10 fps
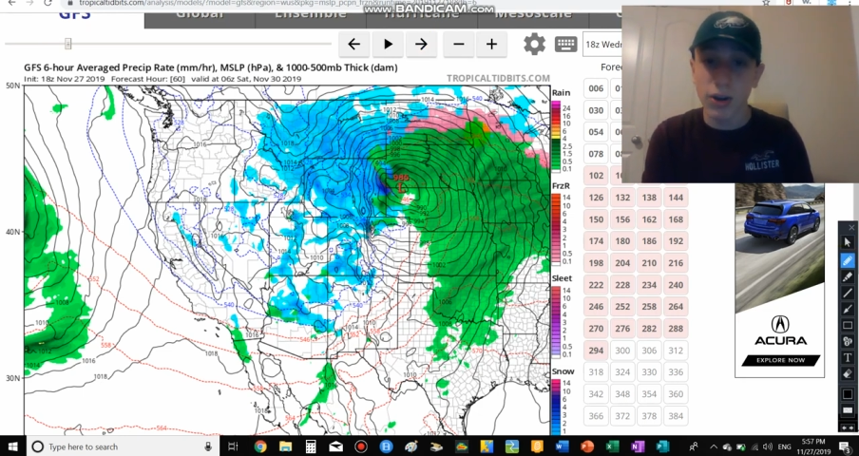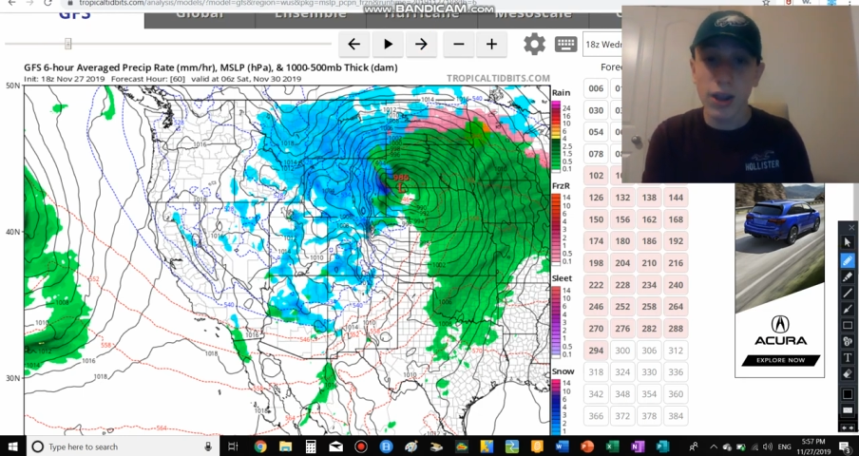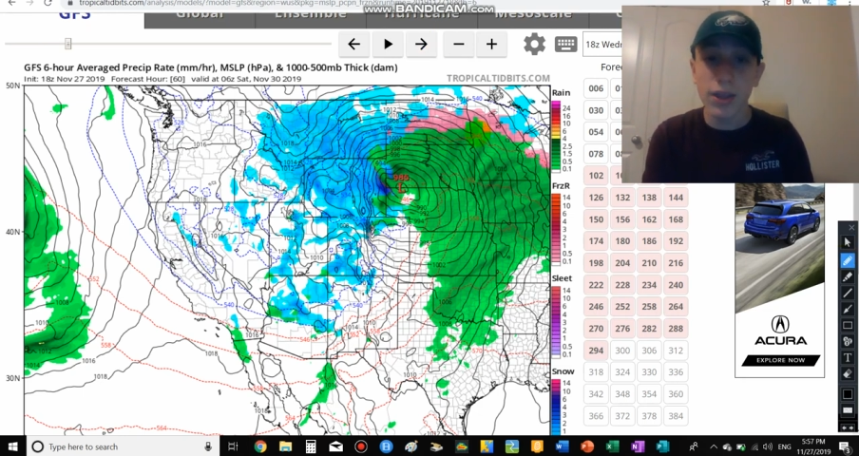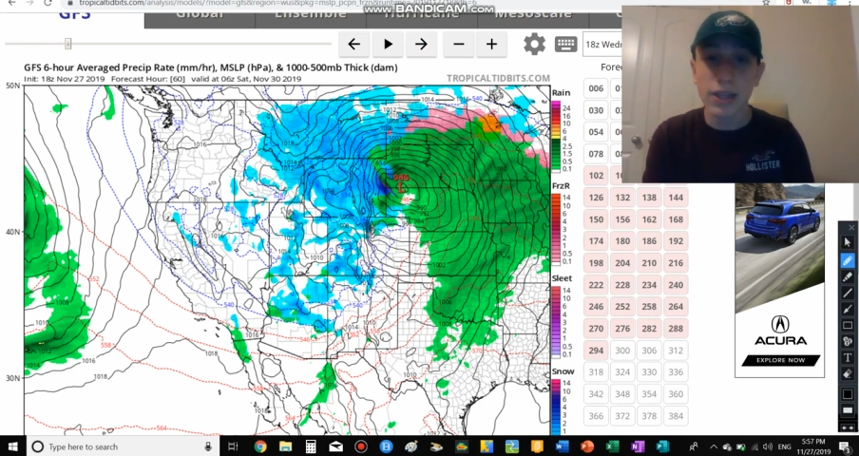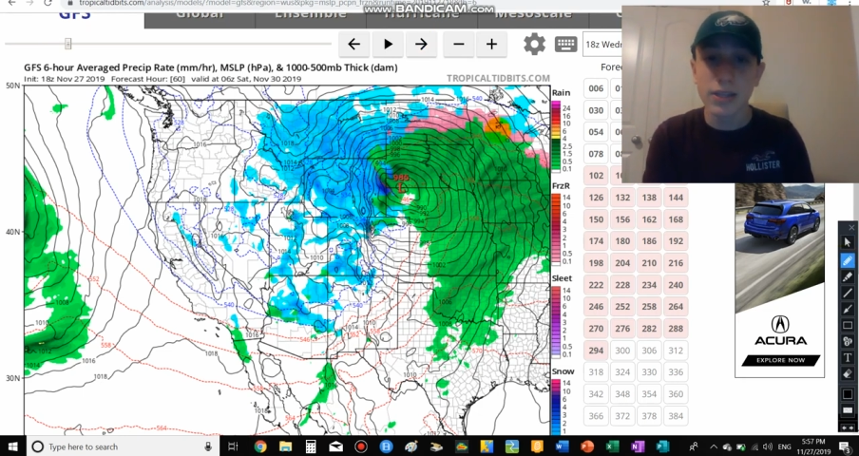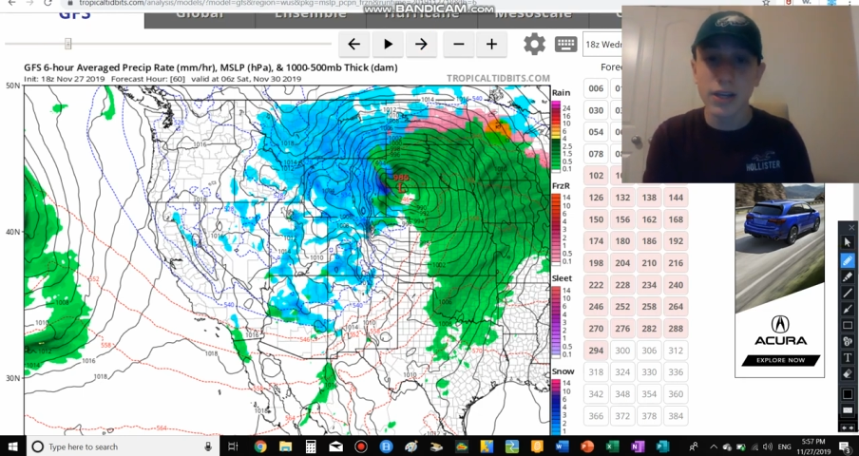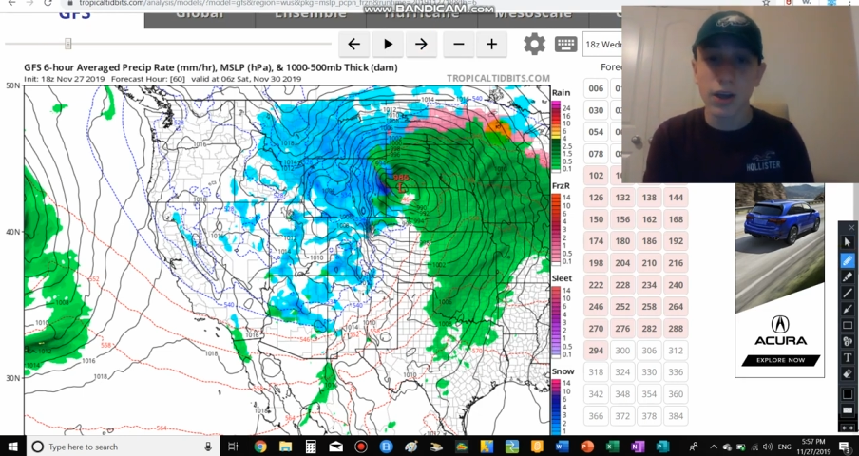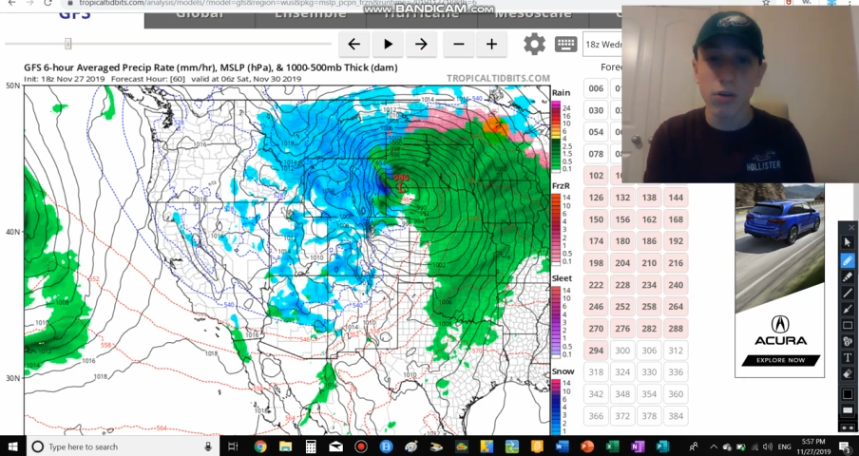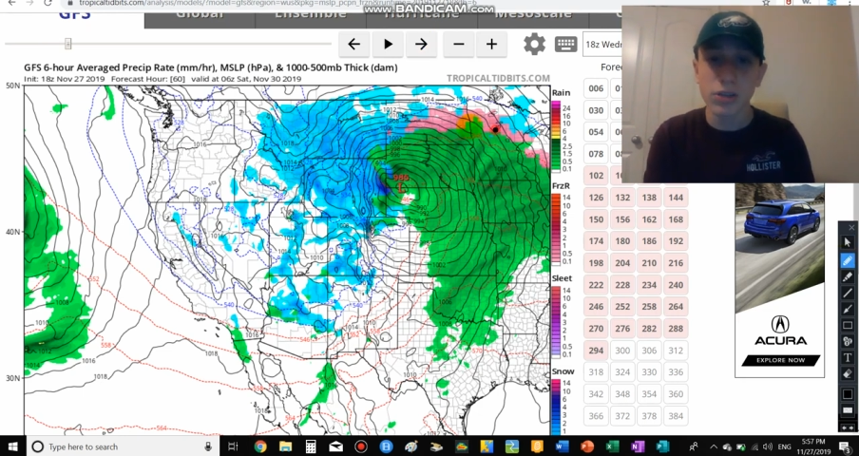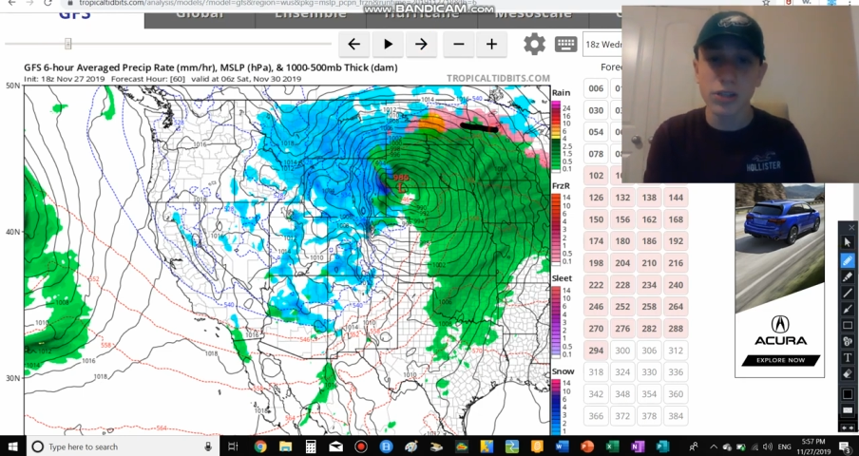Dakotas could
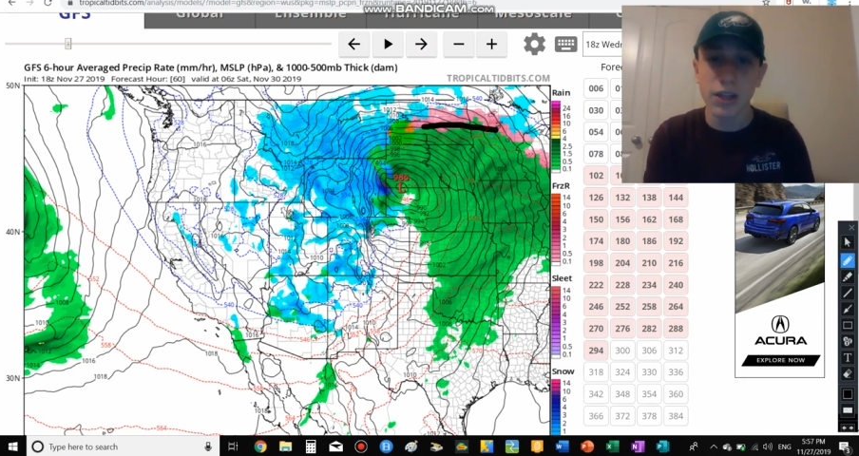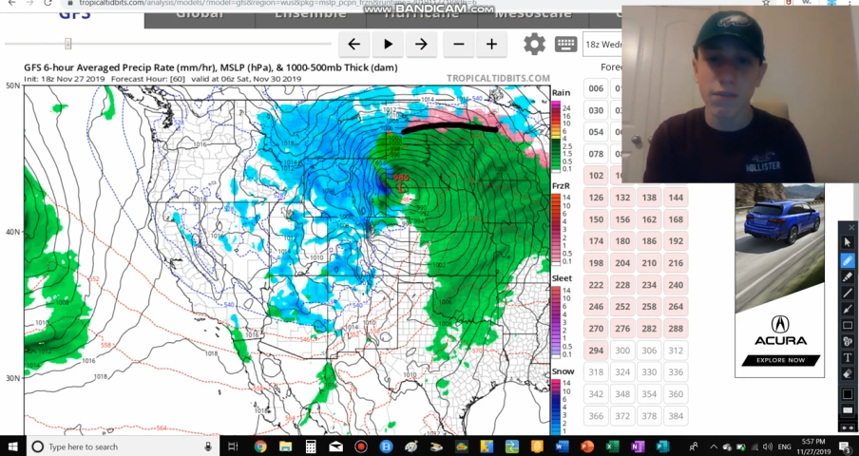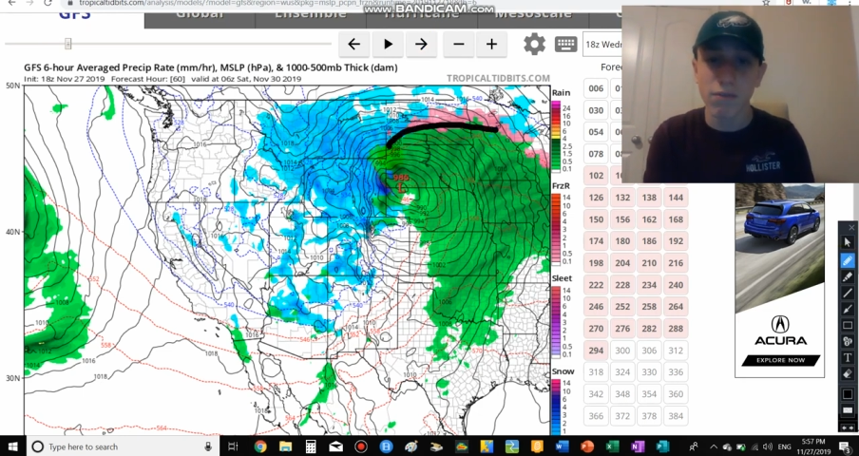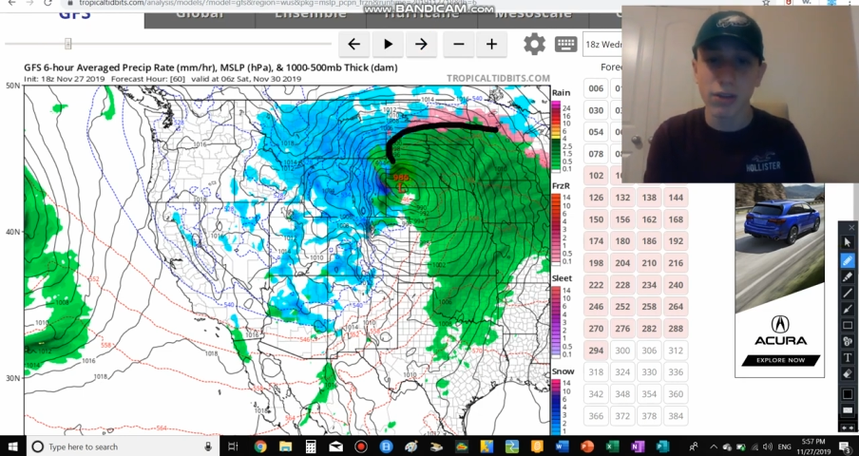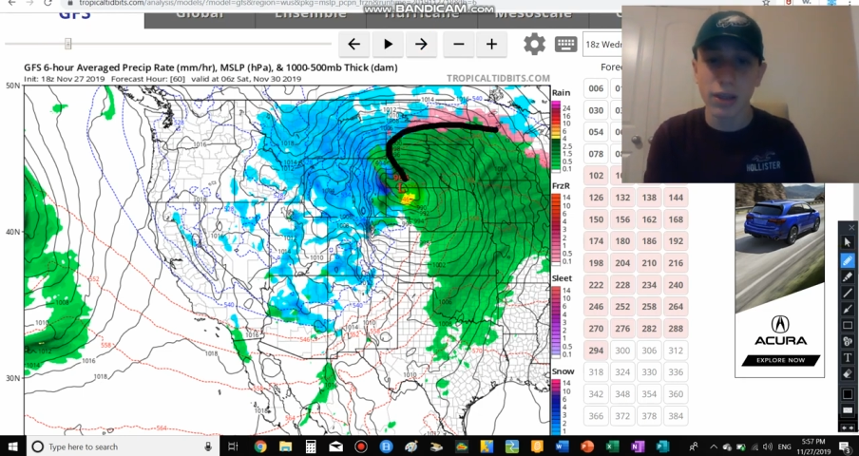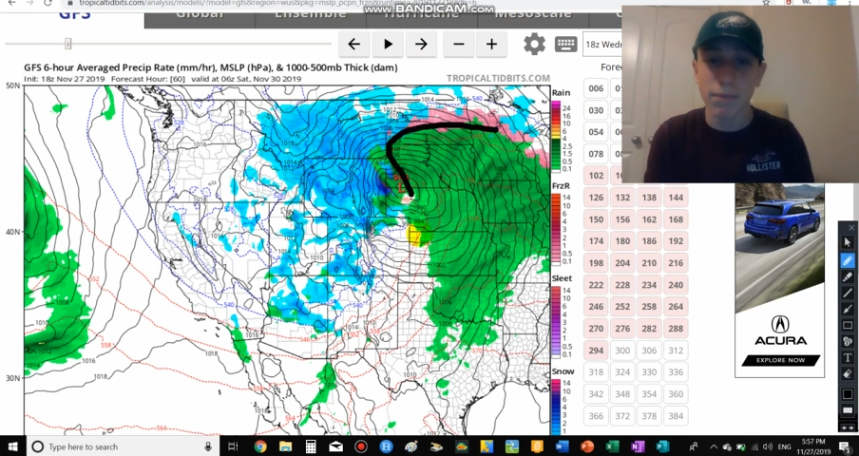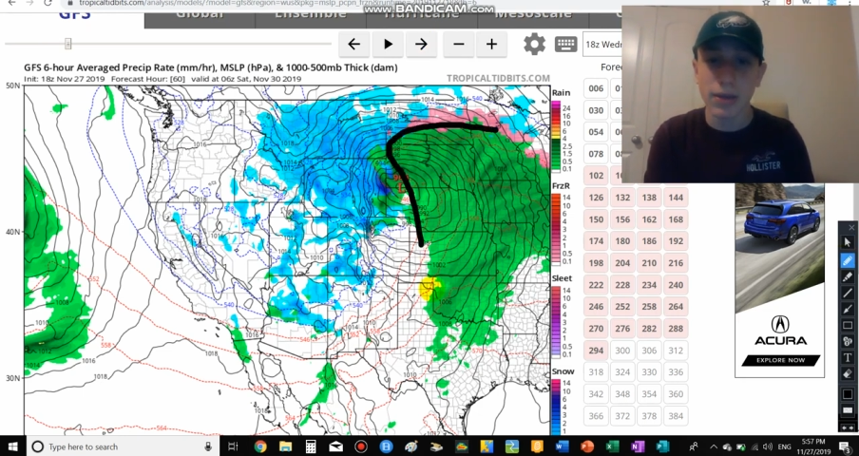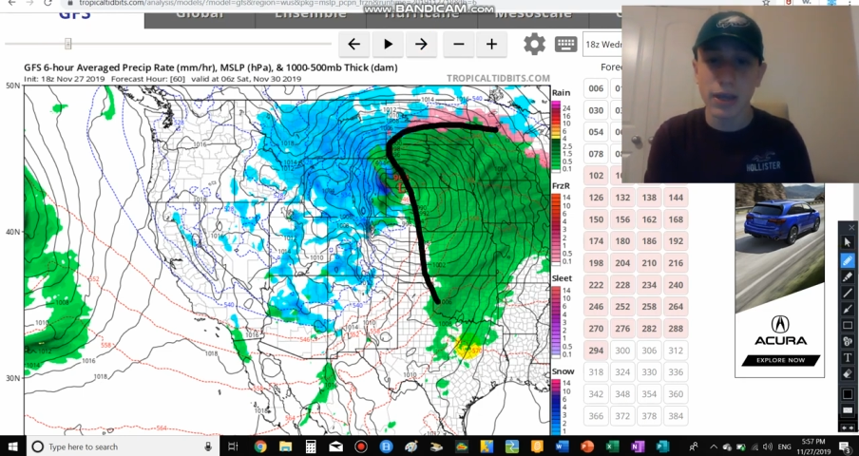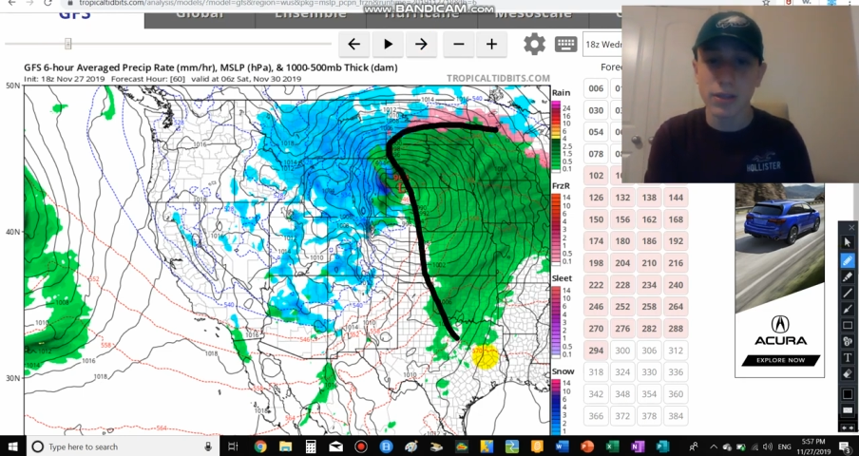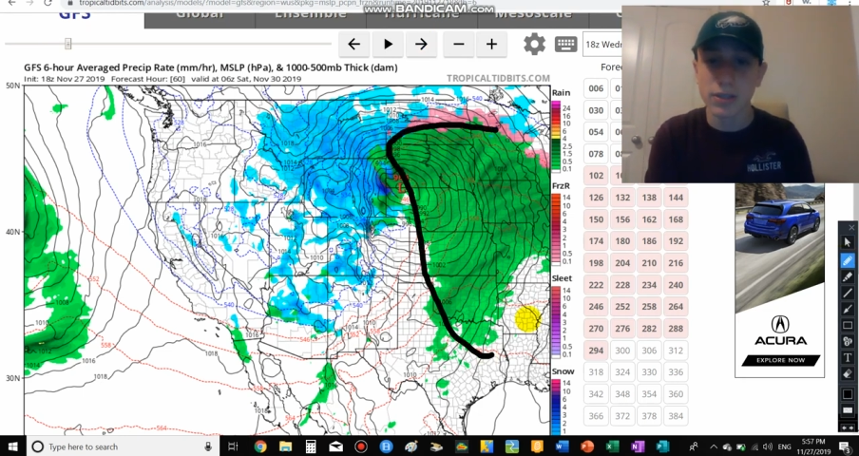even really be in
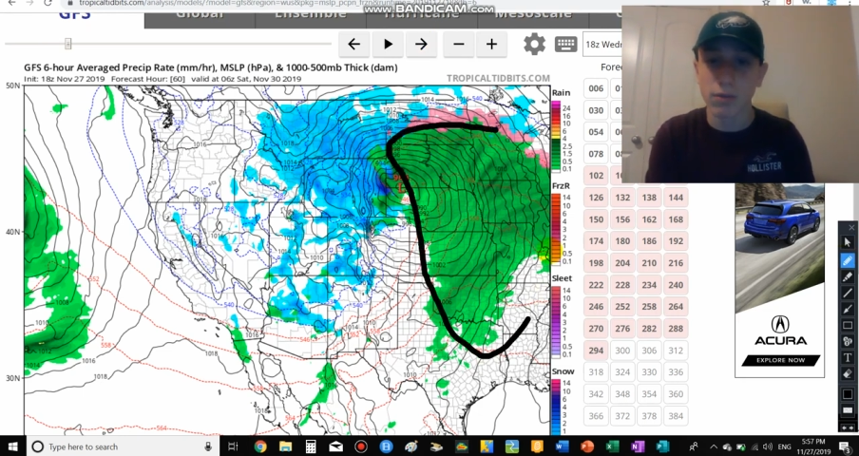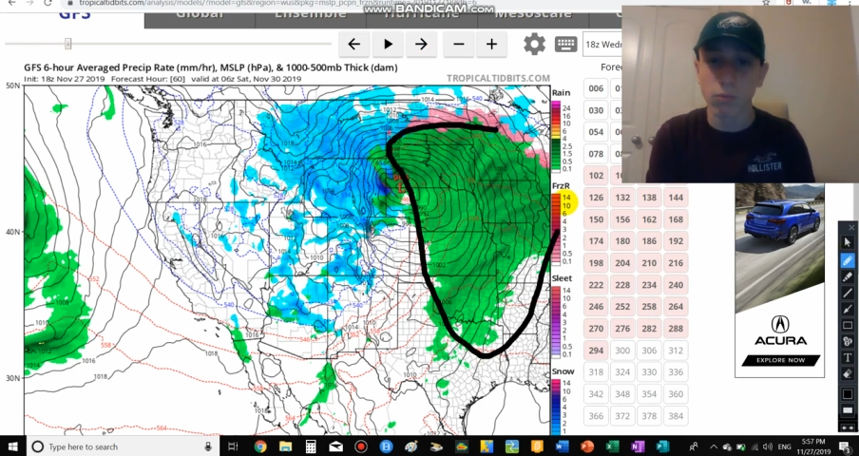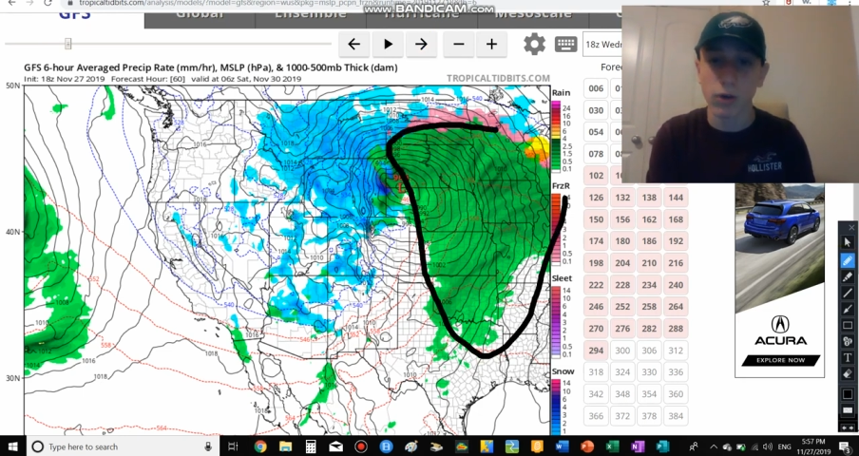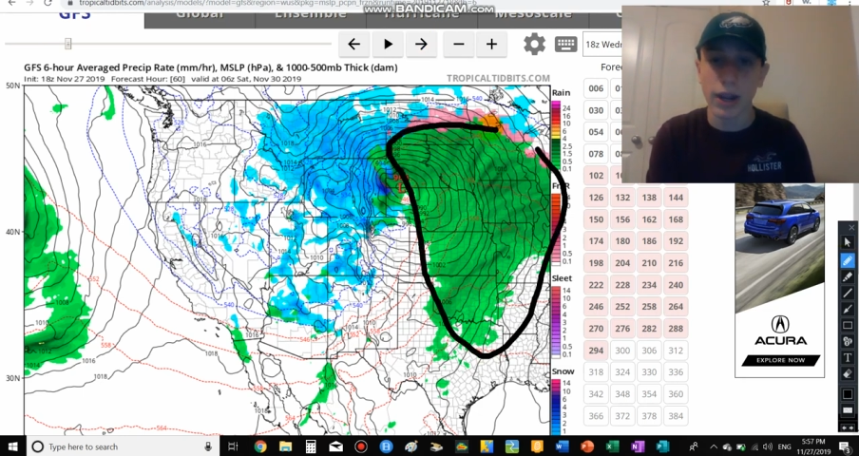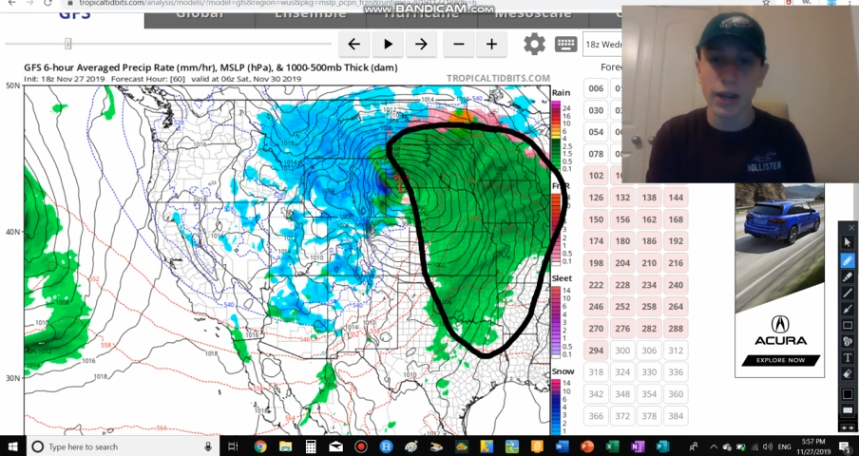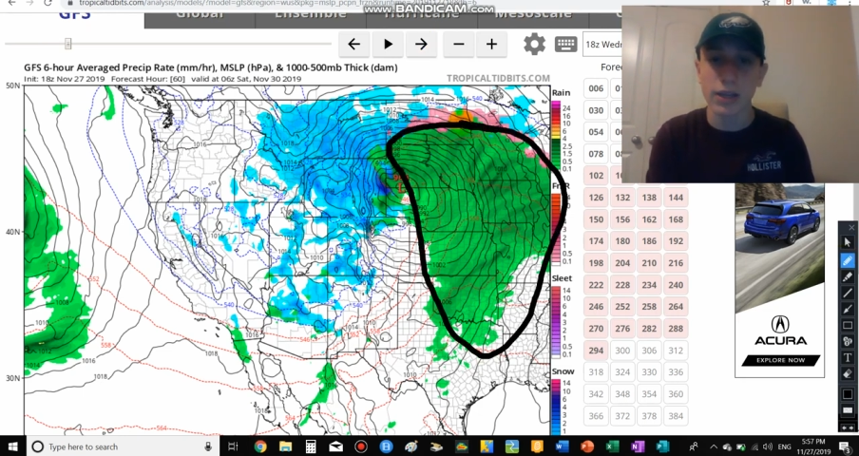some rain,